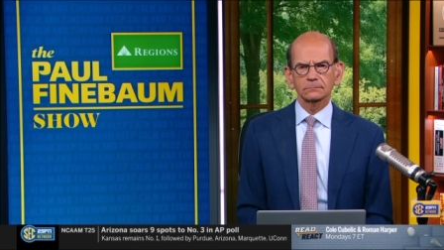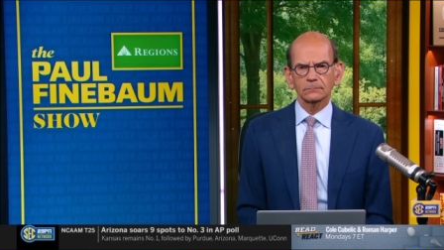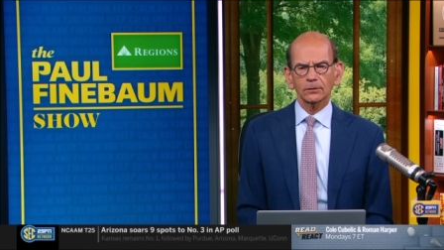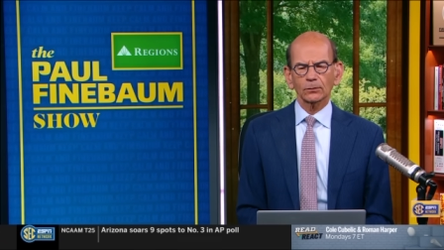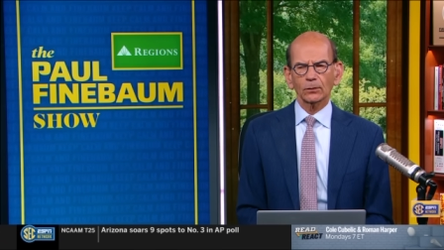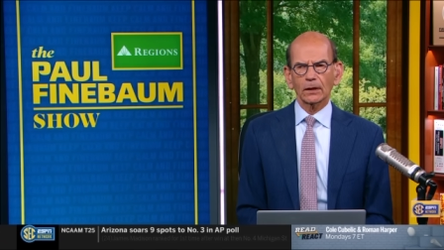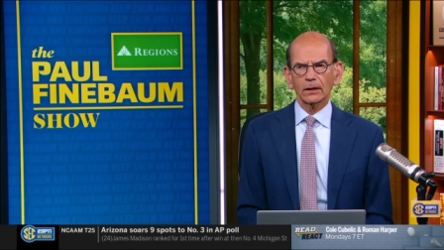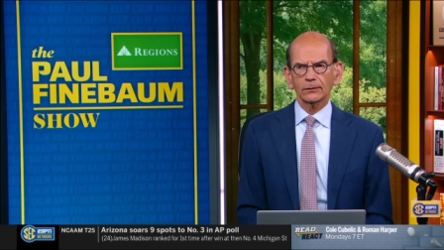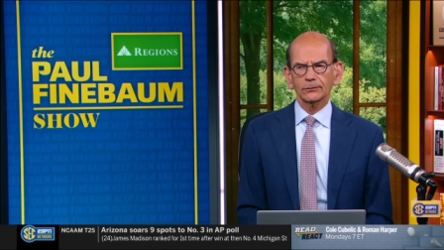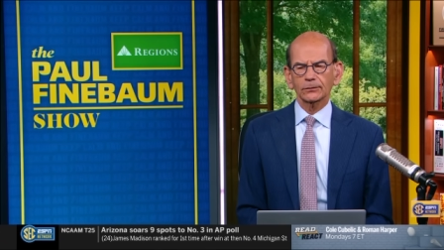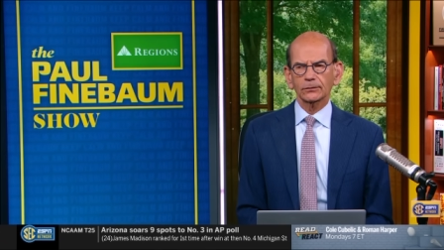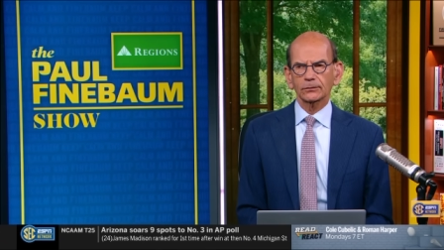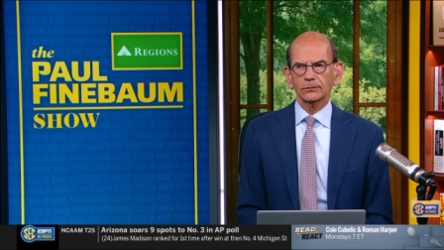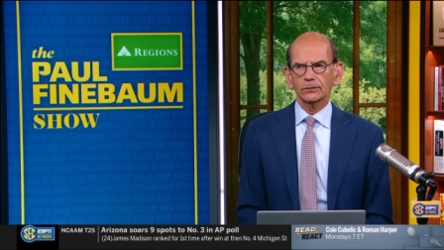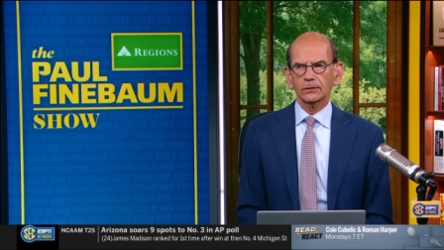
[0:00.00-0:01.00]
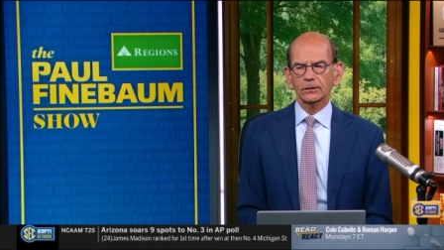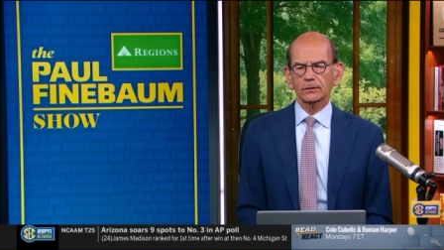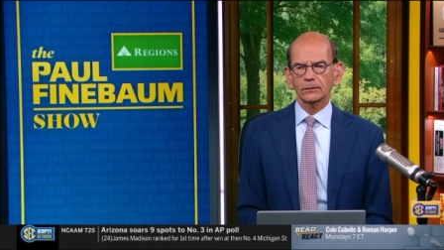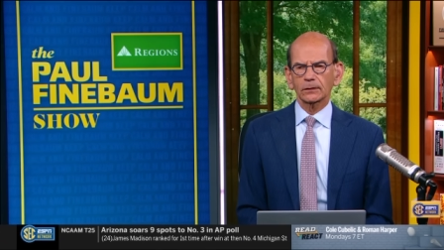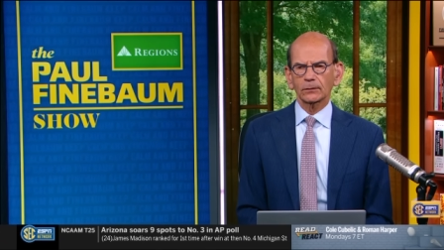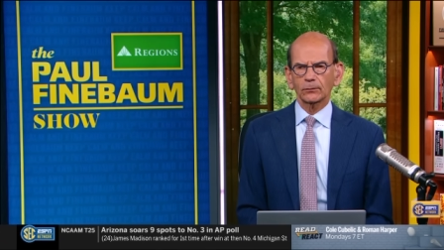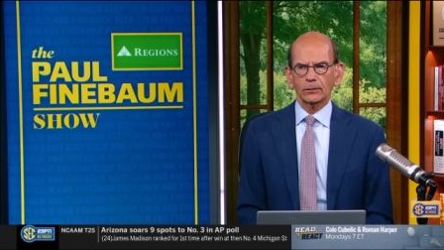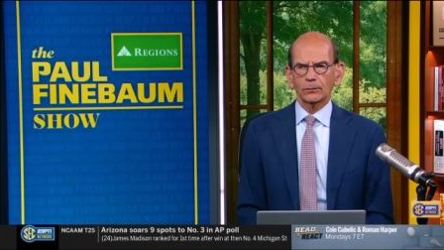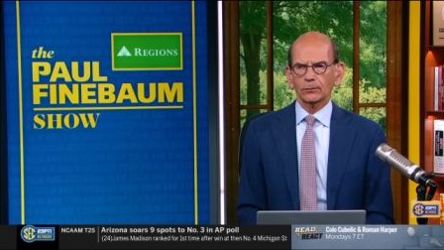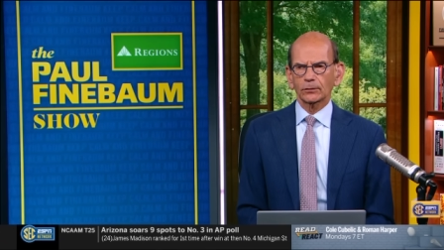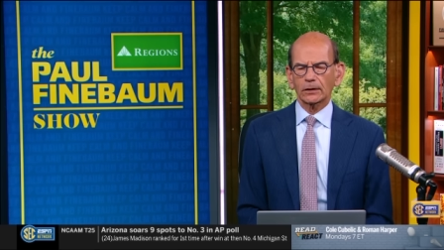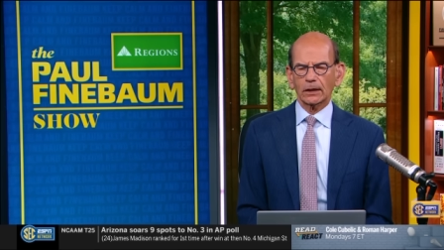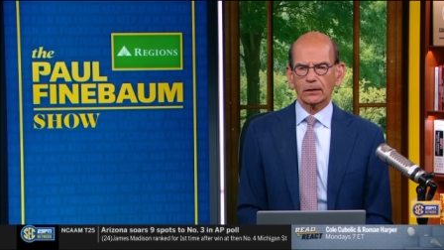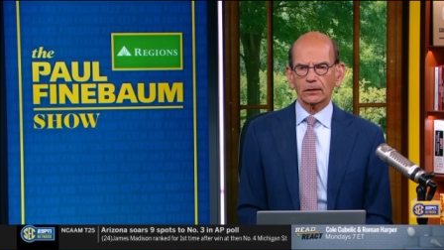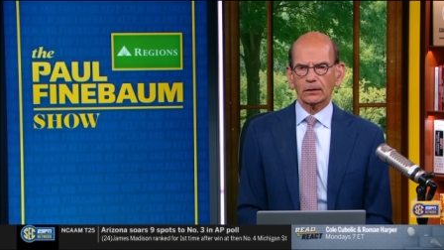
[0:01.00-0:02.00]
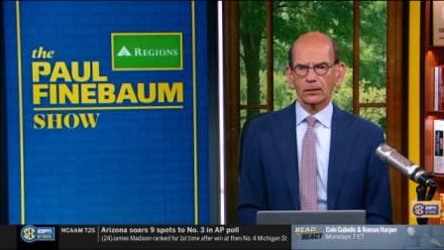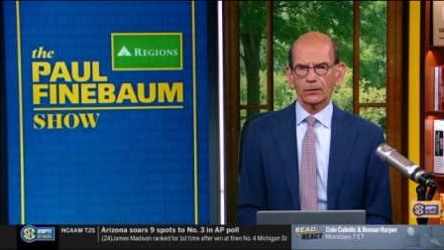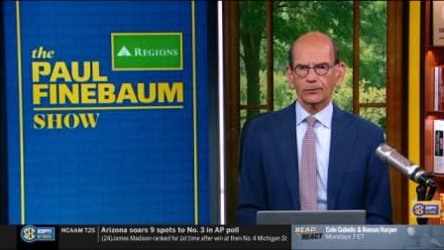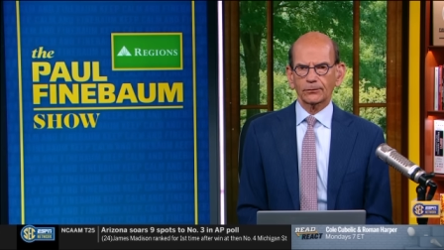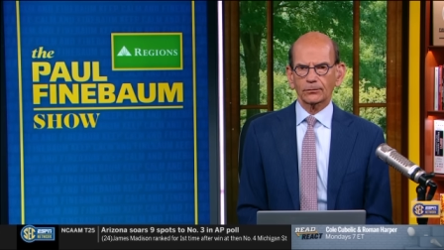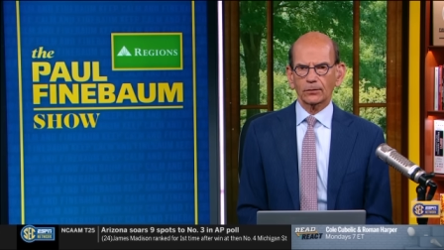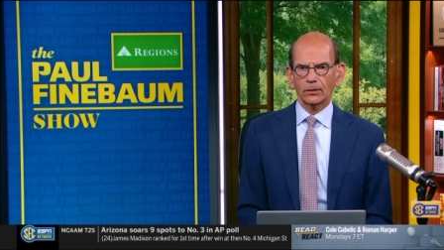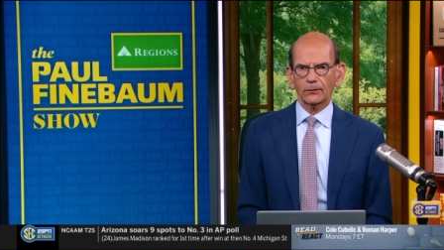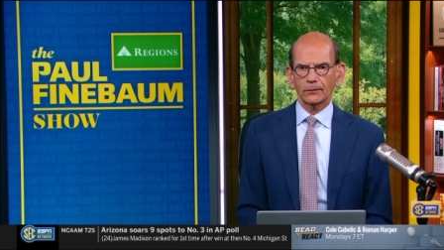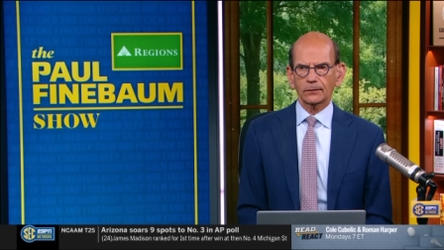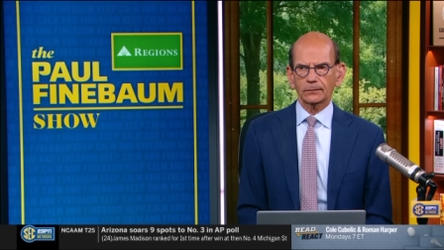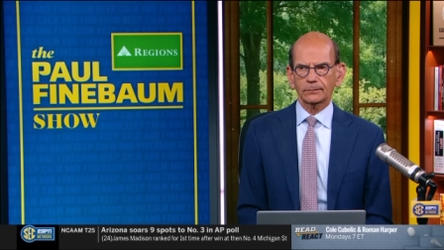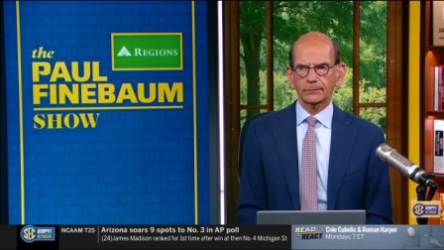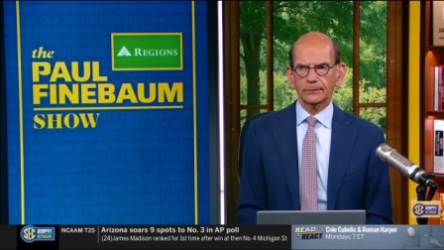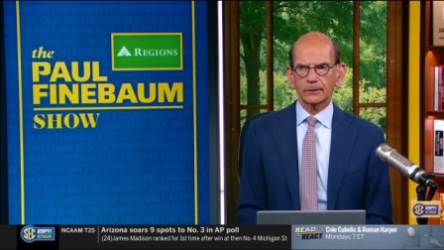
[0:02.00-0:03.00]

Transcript: Been a while since, uh, and we, we're not going to go through all the